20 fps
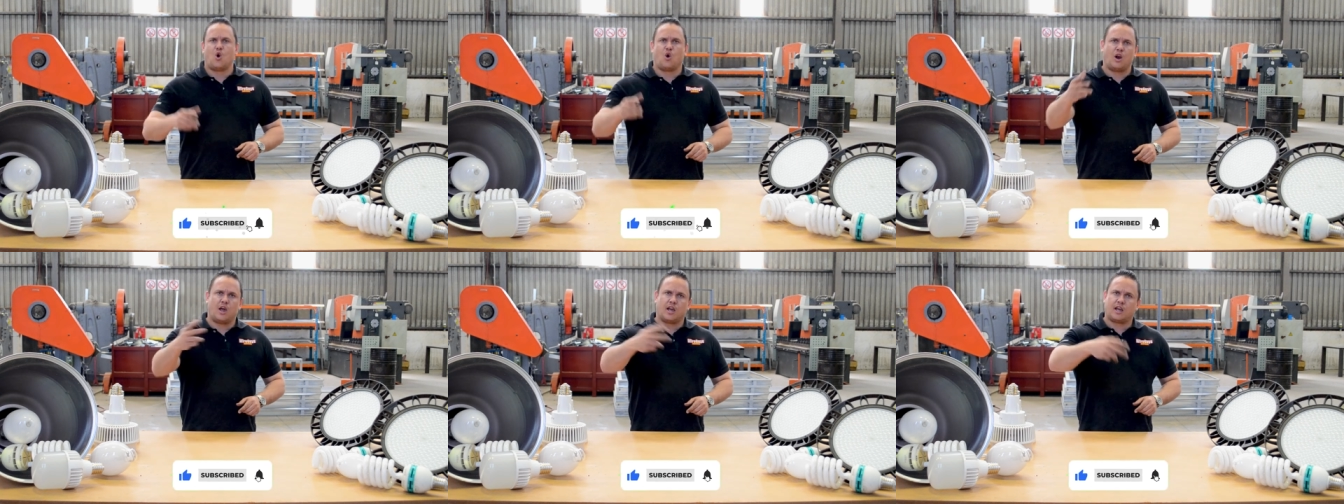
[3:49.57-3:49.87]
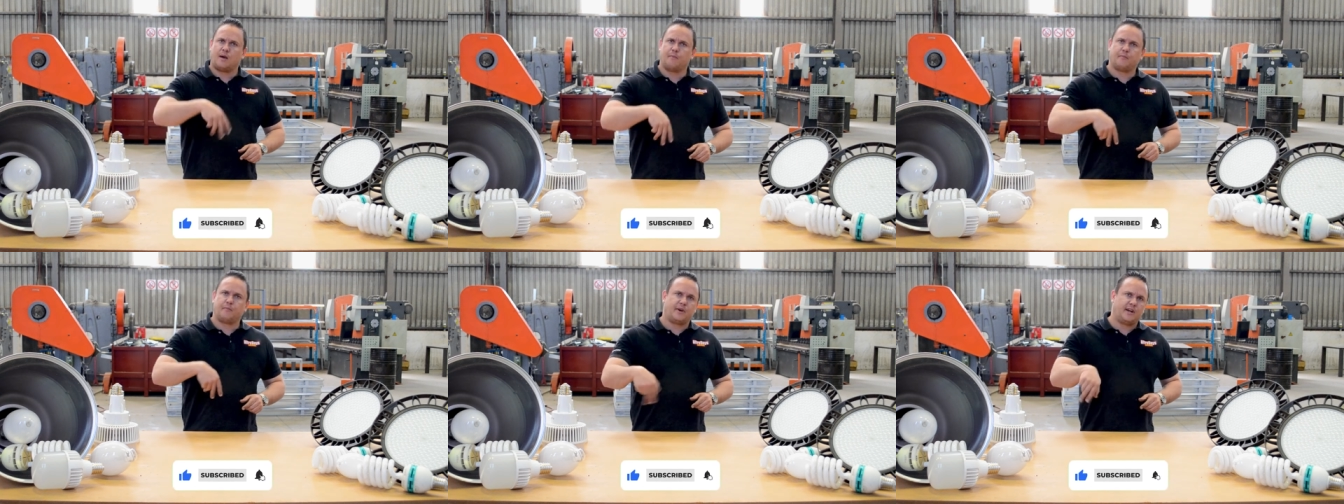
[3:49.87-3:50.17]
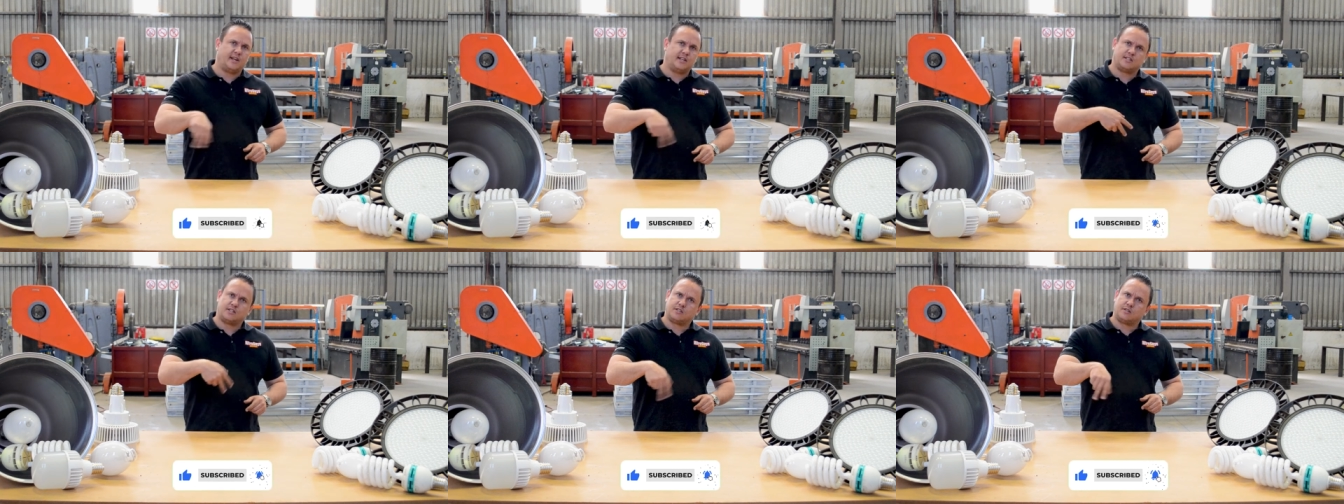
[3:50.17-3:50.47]
all our
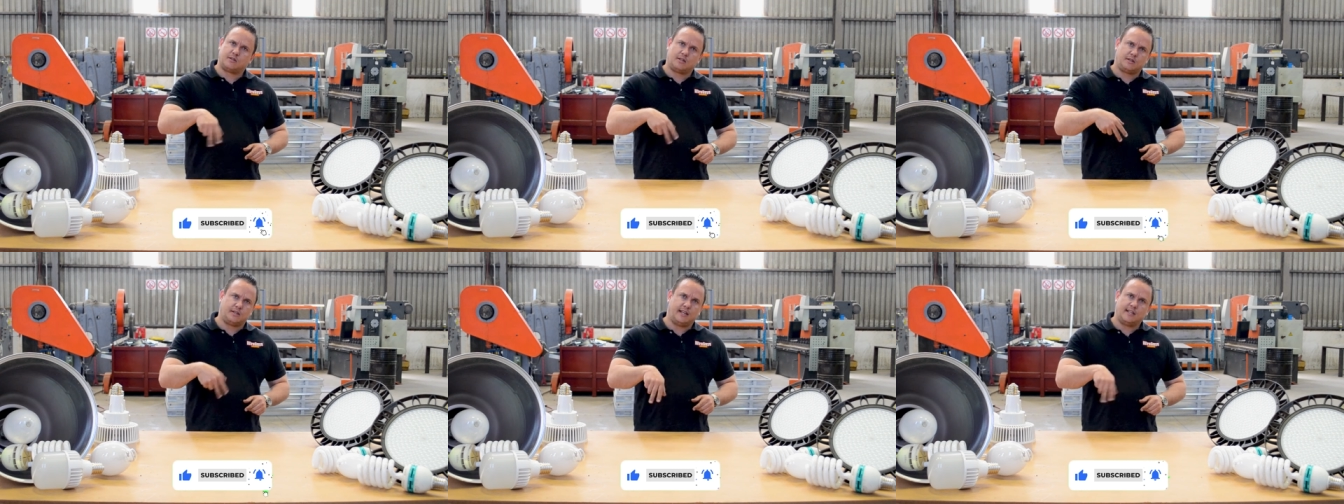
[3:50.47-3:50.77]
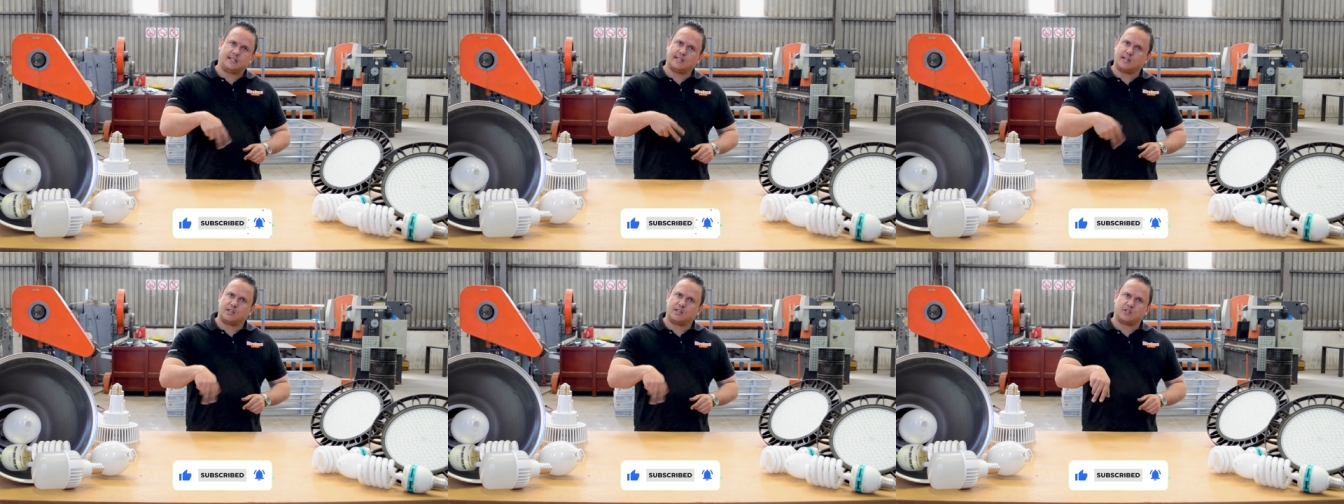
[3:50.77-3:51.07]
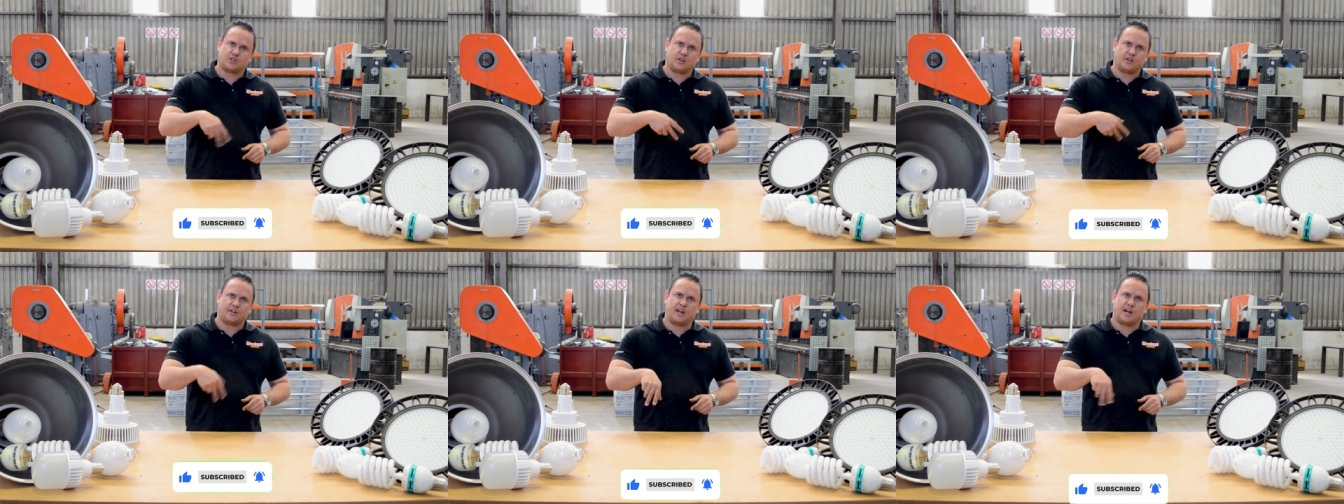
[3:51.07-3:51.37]
company's
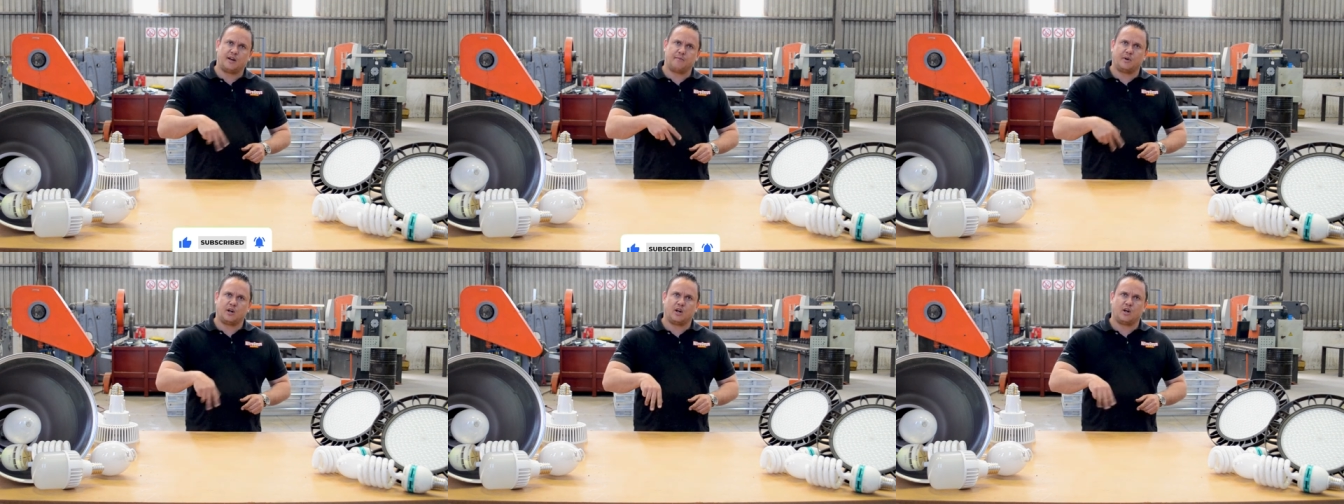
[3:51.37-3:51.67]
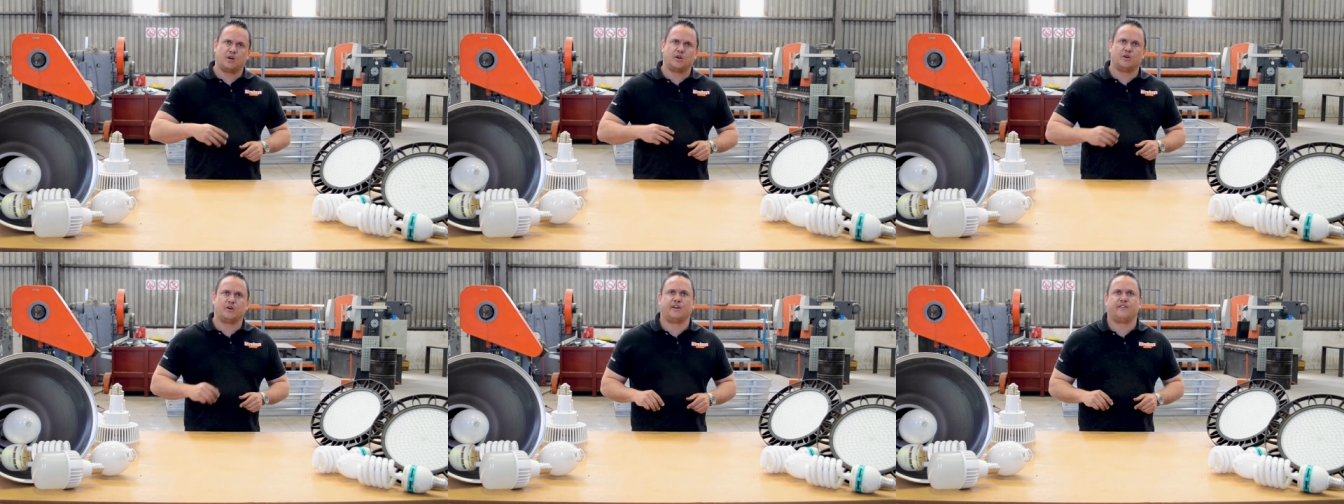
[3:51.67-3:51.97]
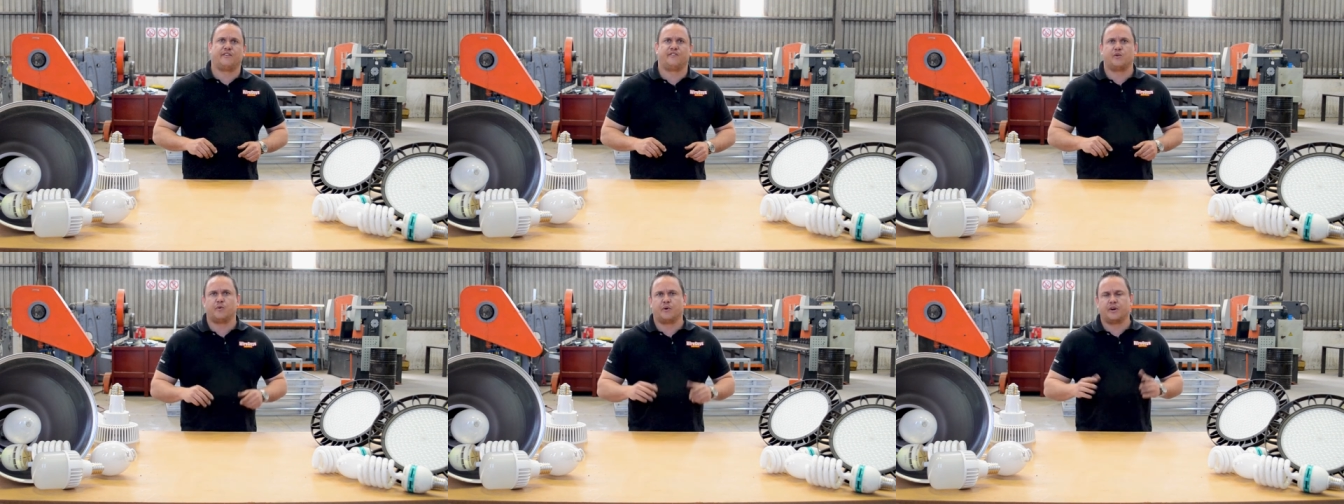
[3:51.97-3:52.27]
details are down below
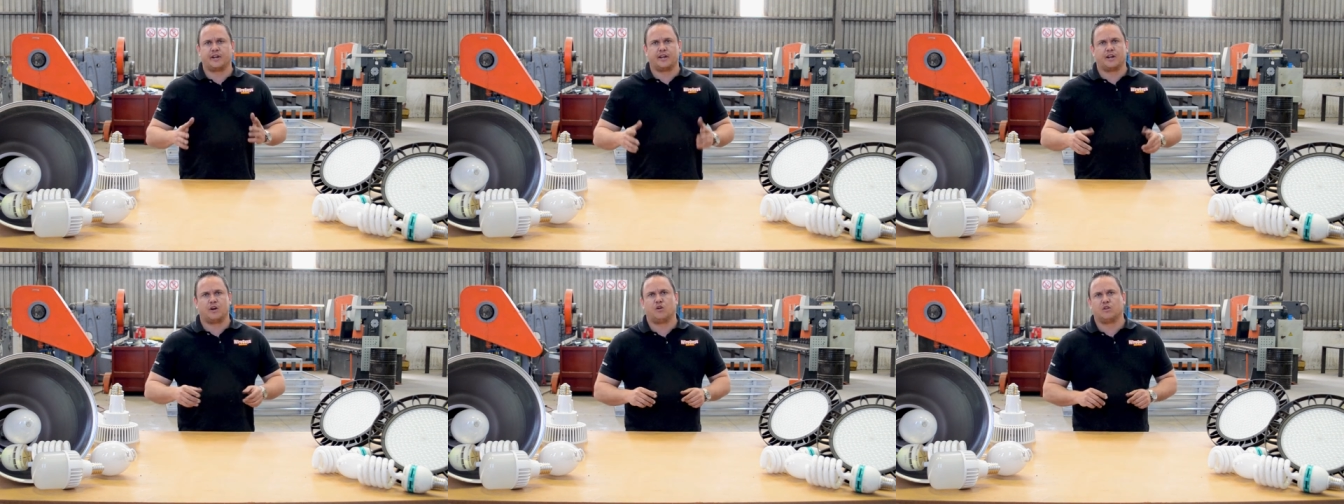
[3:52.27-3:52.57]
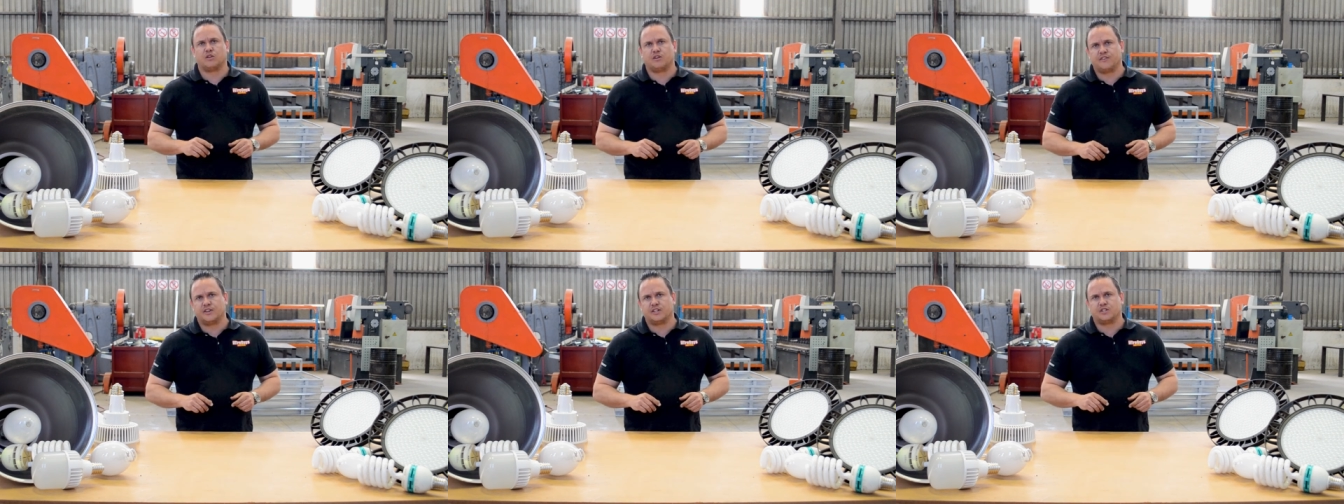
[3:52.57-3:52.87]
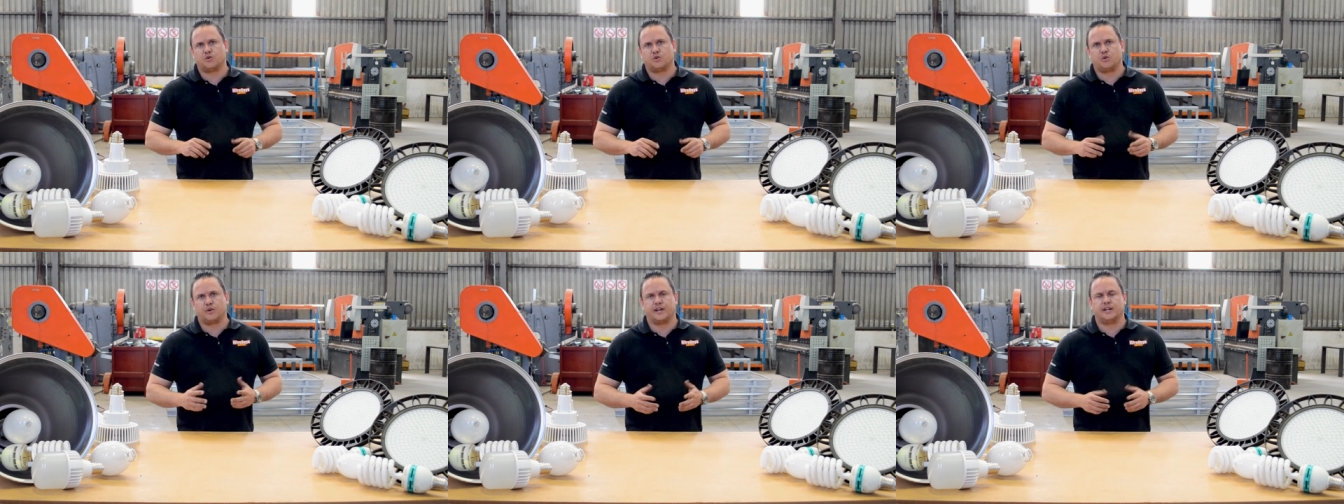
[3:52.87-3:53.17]
if you want to get hold of
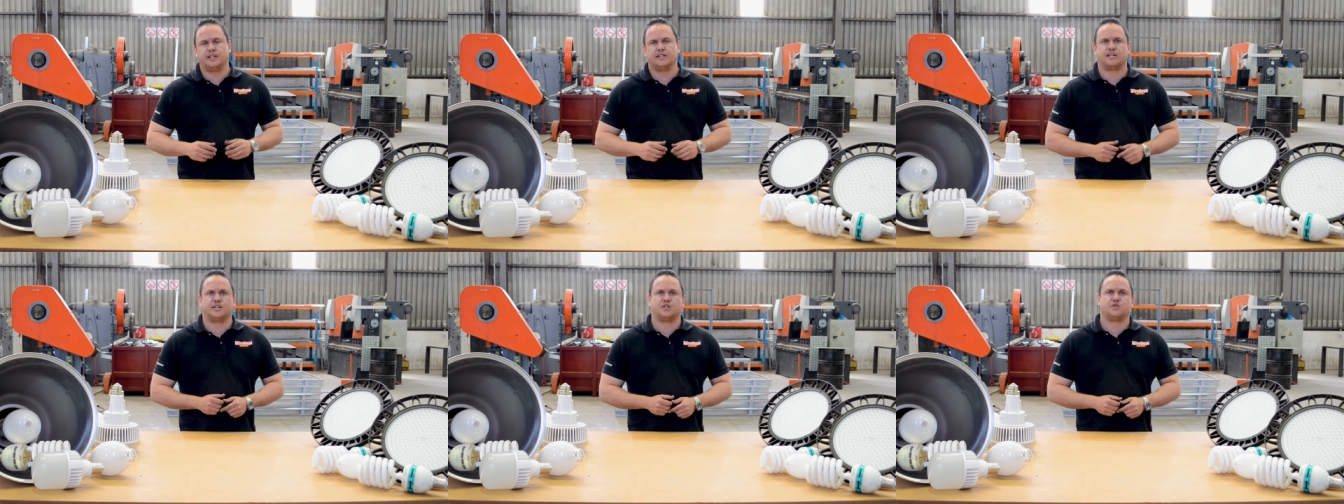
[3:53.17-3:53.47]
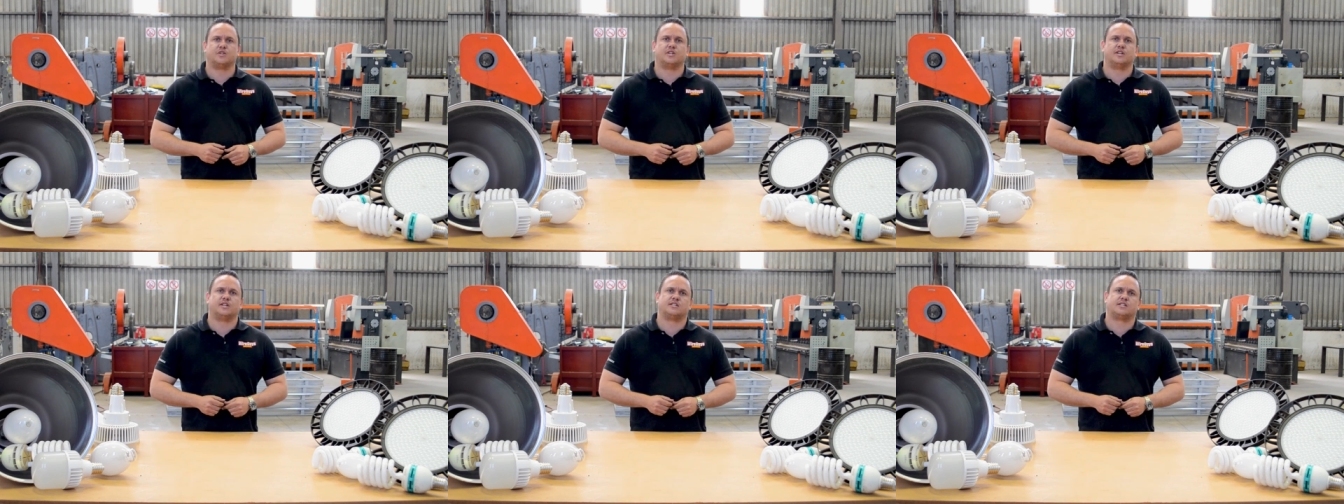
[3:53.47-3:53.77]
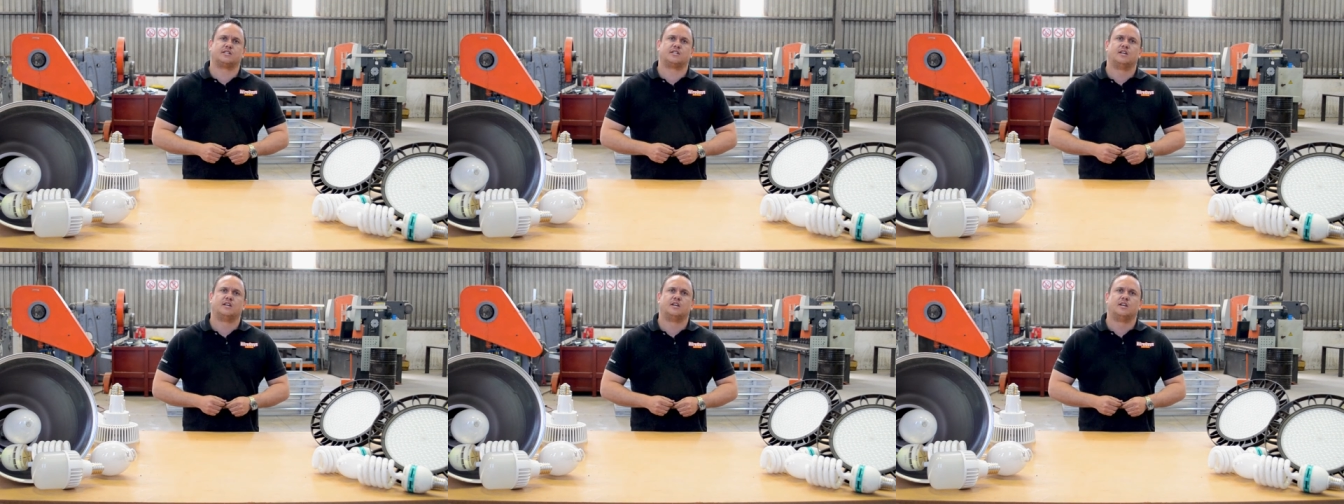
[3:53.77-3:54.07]
us or get in touch with
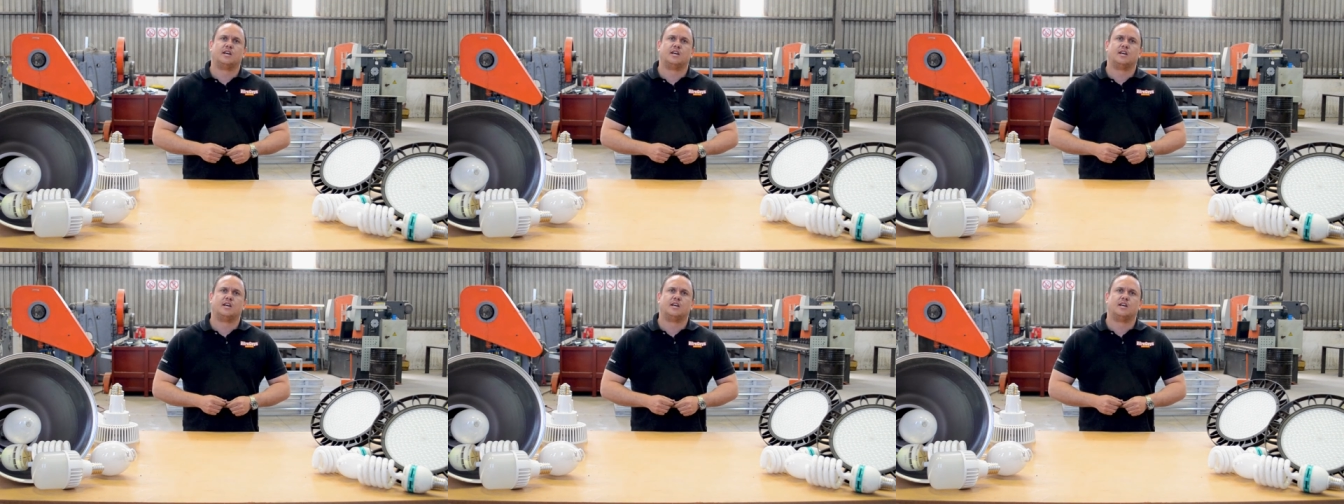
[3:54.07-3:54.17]
us.